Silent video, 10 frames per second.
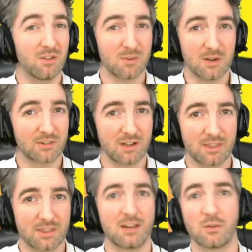the worst
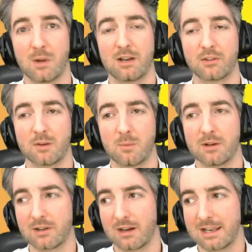card then as well. It's a good way
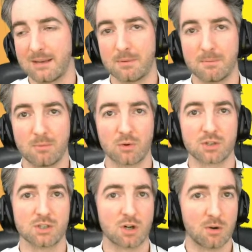to kind of keep board
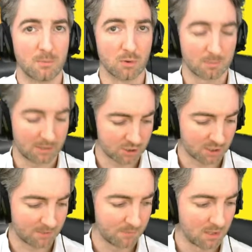control, board
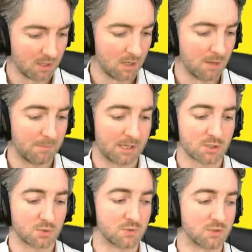pressure.
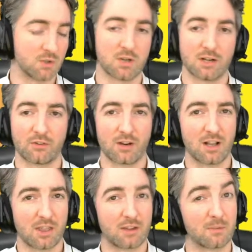Potential zoo kind of
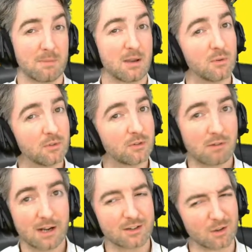style things may want to
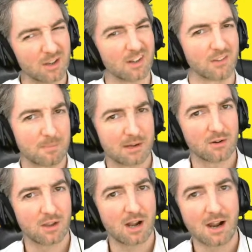run it, although there's a bit
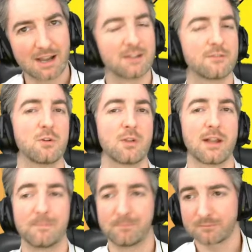on the high end for
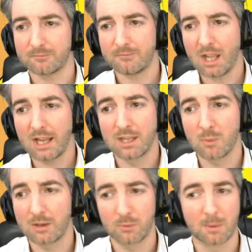that. Either
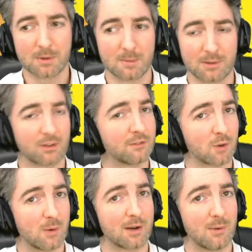way, it's one we're going to be seeing
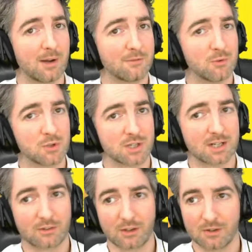for quite a while,
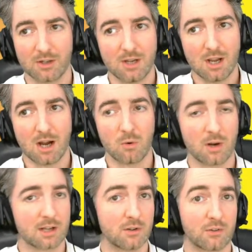unfortunately, so
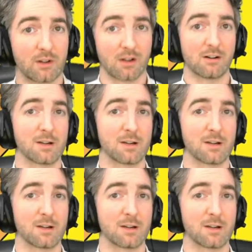all I can do is thoroughly